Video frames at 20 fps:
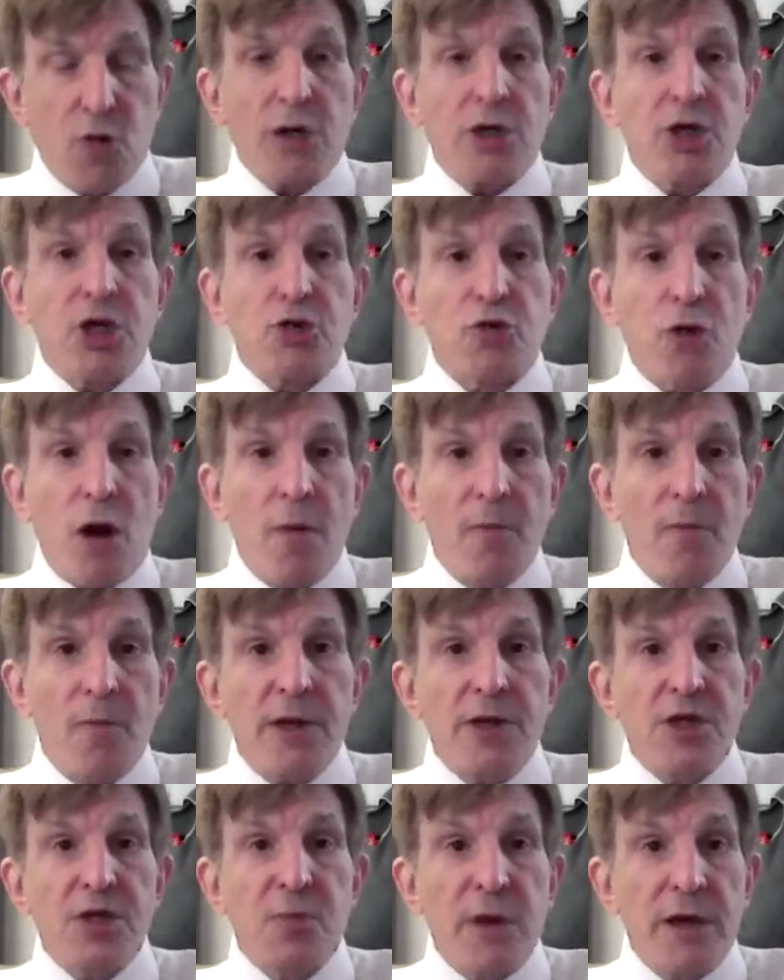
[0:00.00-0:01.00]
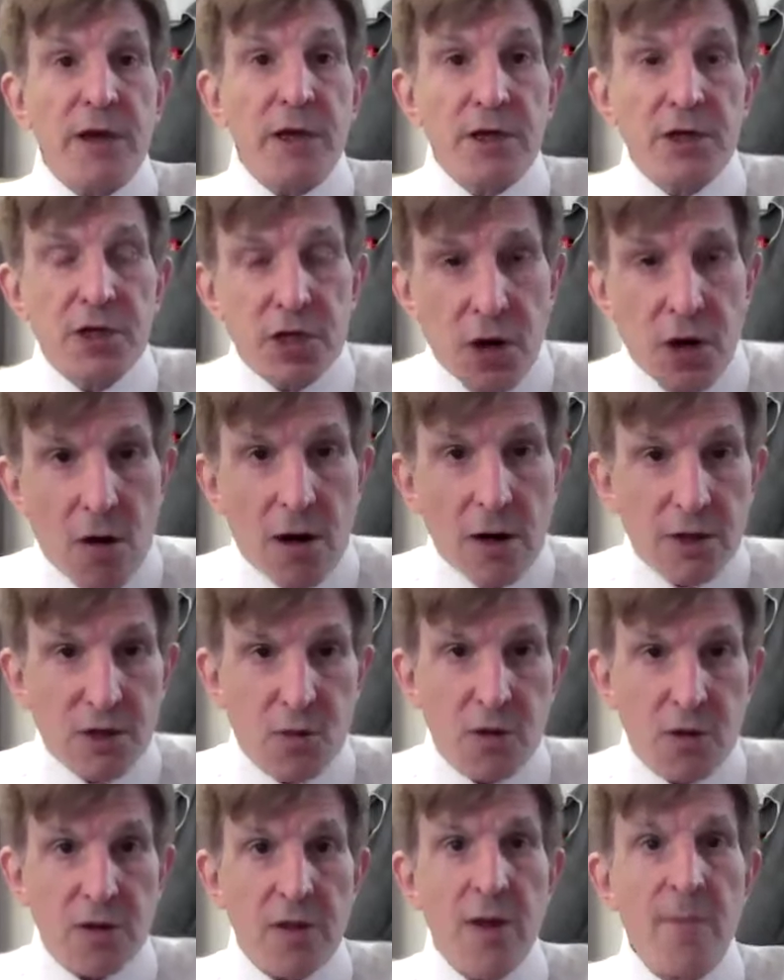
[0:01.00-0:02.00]
What Trump is being charged
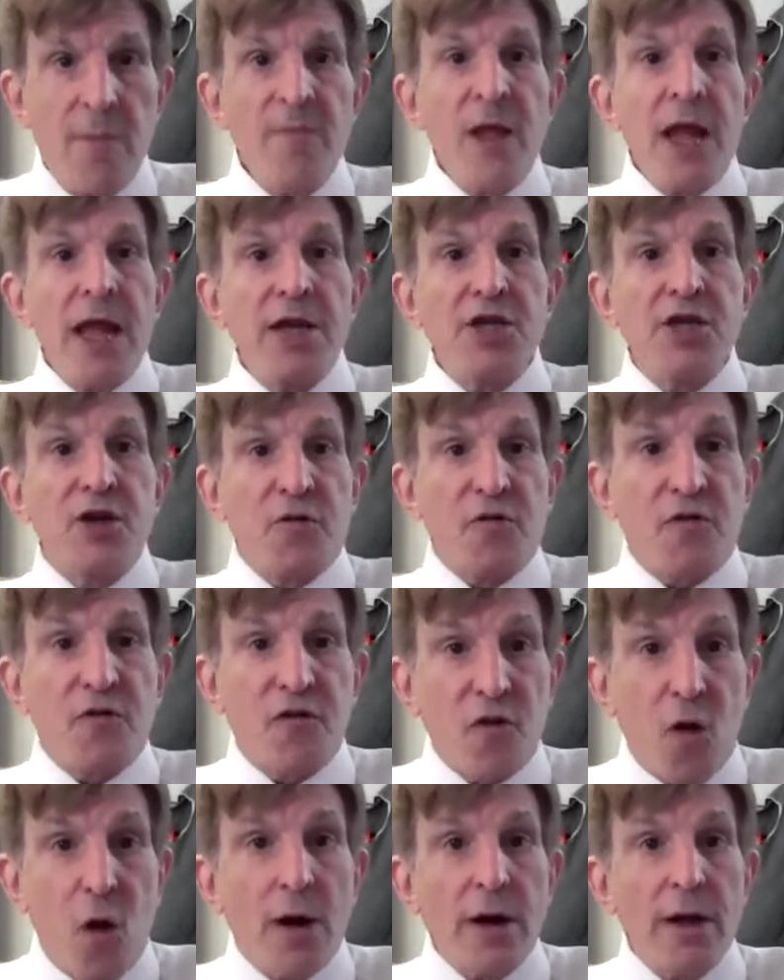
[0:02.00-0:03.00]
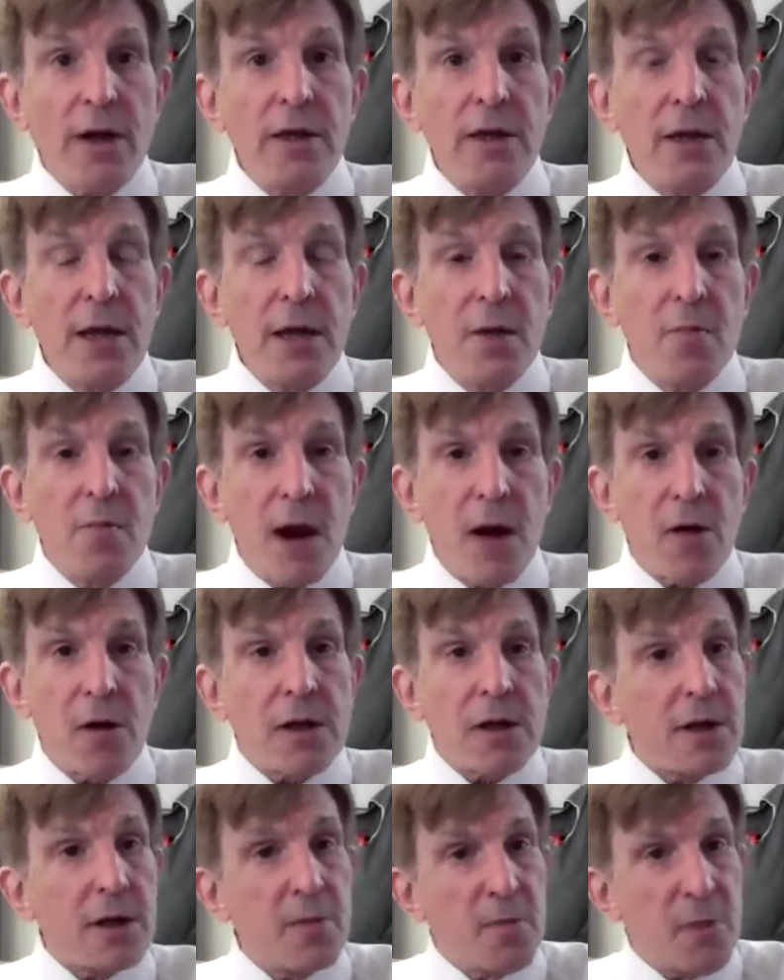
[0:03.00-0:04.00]
with is defrauding the
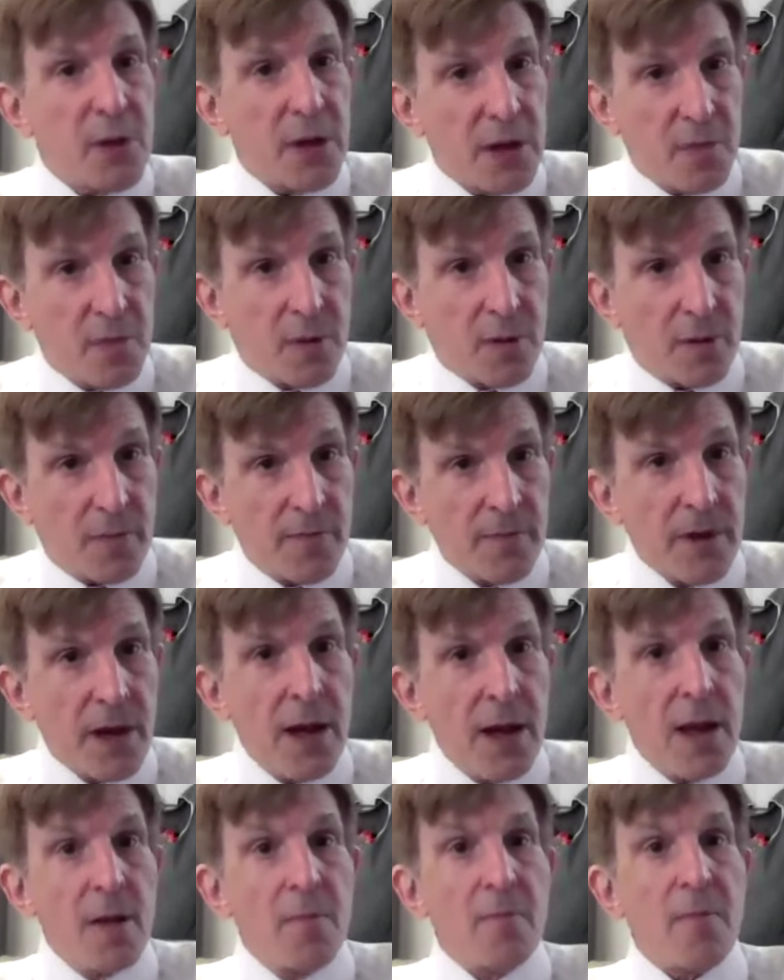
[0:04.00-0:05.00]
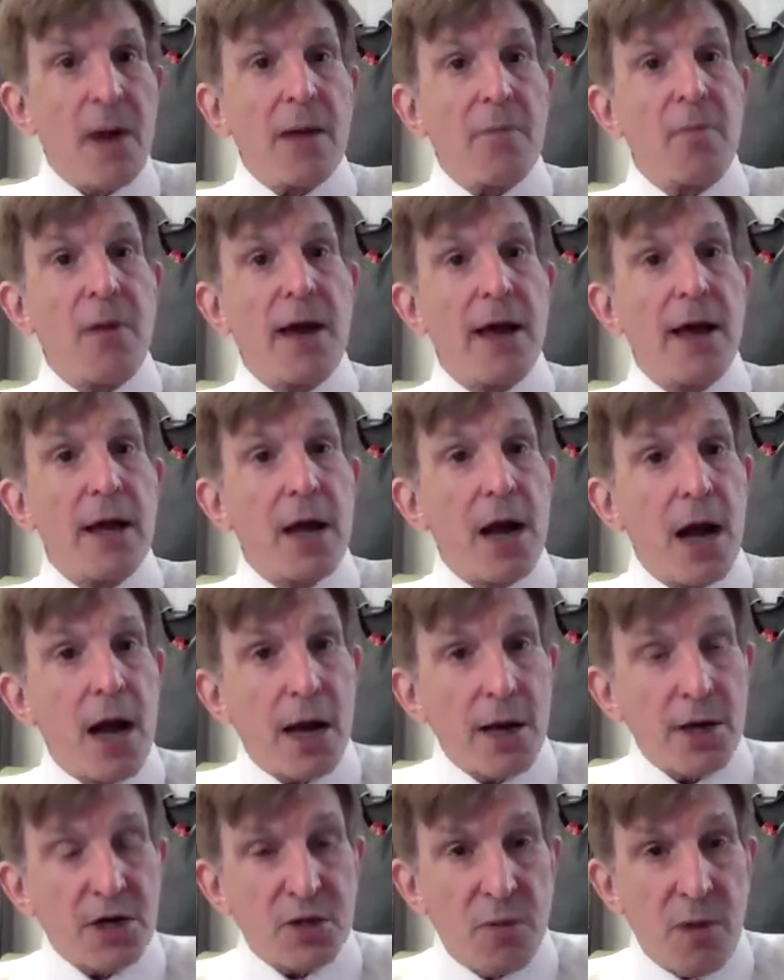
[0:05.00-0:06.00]
American people by paying
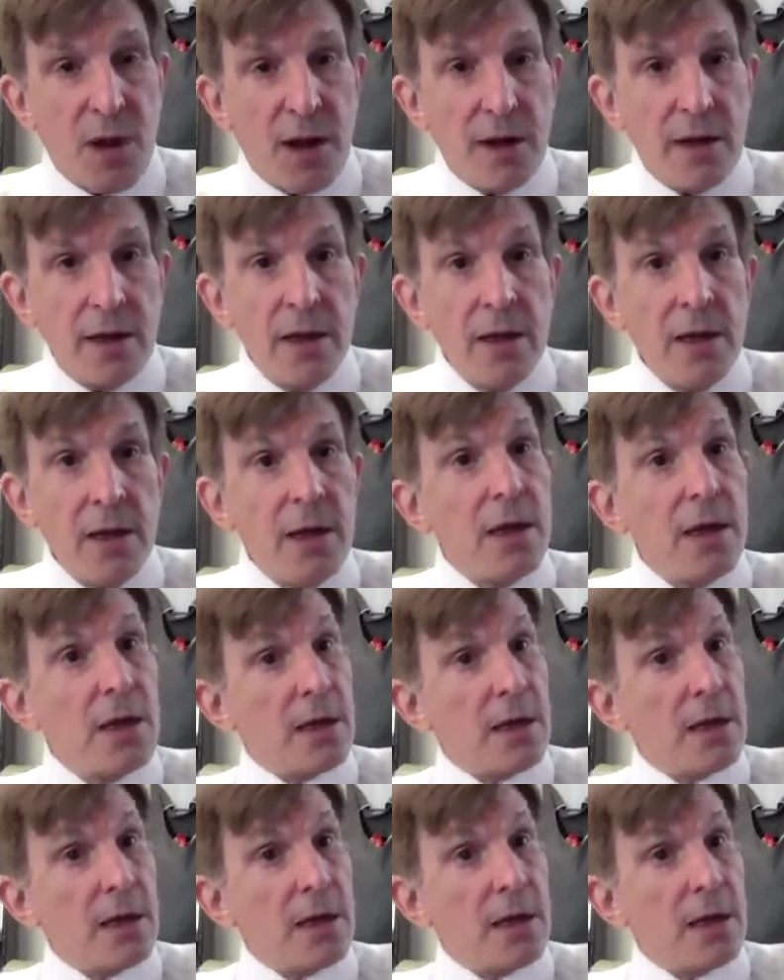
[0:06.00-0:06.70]
hush money